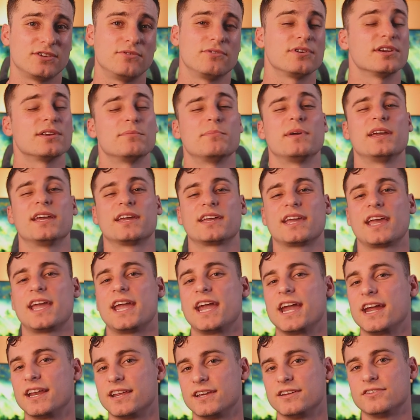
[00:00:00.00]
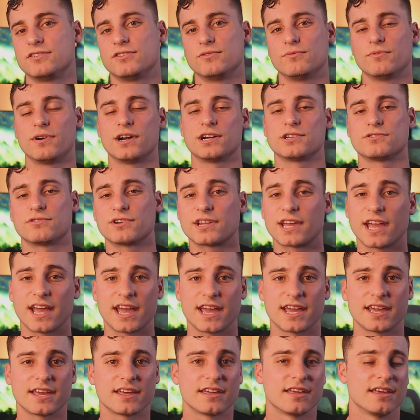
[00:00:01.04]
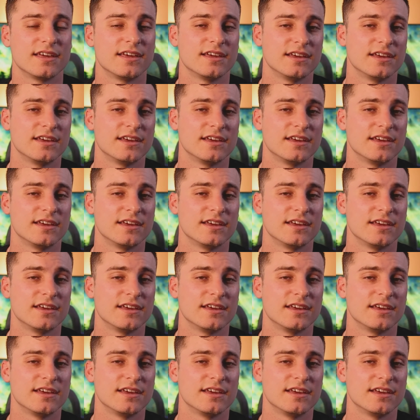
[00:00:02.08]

you were going to make 80 to 100K